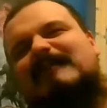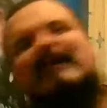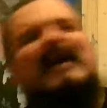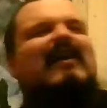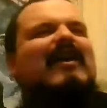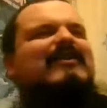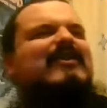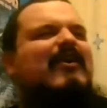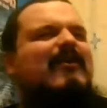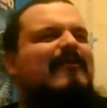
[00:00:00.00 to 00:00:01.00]
bit of like
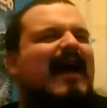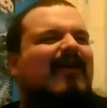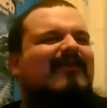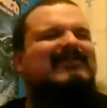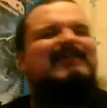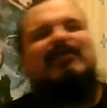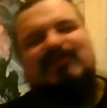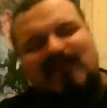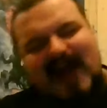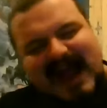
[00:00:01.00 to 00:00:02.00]
nu metal, some
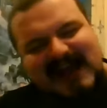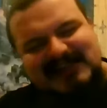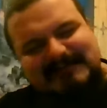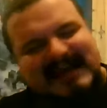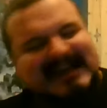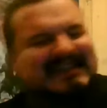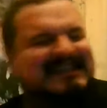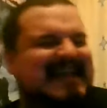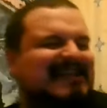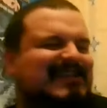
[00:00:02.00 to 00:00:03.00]
thrash, but it's
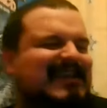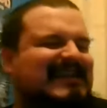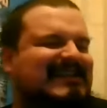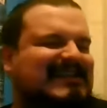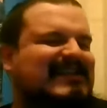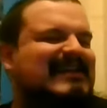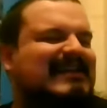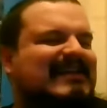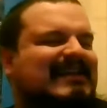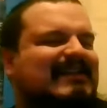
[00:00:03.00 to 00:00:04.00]
essentially just
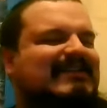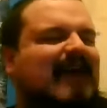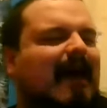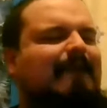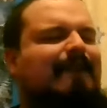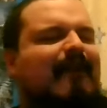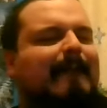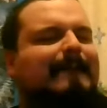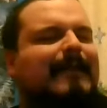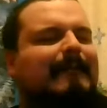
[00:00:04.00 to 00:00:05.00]
dumb
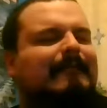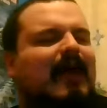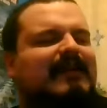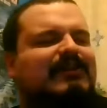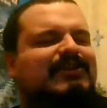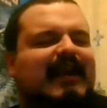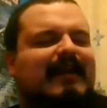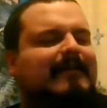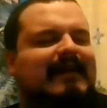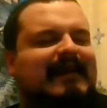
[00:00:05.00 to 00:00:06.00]
fun, but like
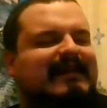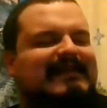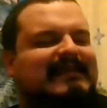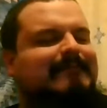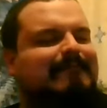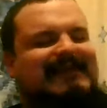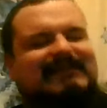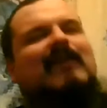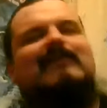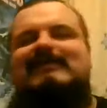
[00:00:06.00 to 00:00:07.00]
legitimately, this is the
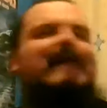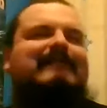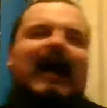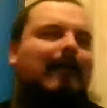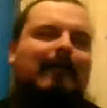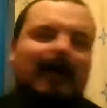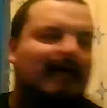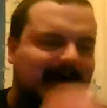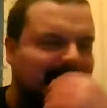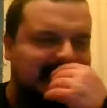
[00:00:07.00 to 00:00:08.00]
best concept album
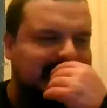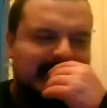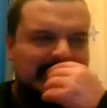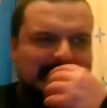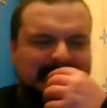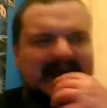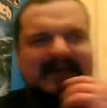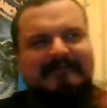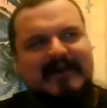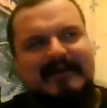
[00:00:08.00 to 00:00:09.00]
I've heard
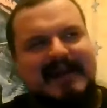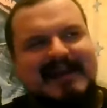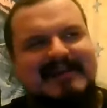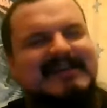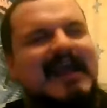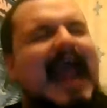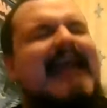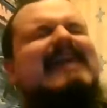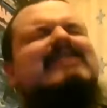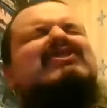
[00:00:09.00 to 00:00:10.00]
in a few years,
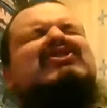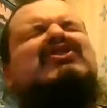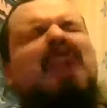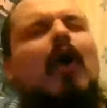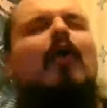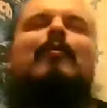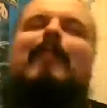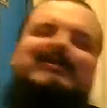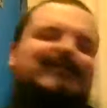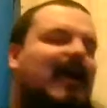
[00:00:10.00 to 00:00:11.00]
and it's so
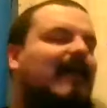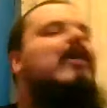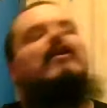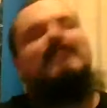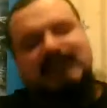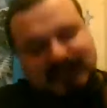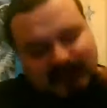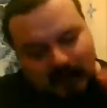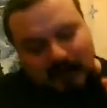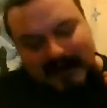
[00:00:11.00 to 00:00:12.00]
much fun. The
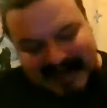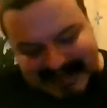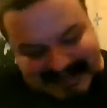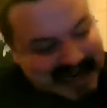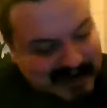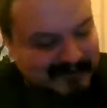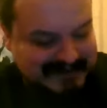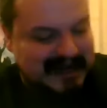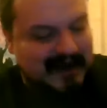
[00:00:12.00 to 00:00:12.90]
story they tell on this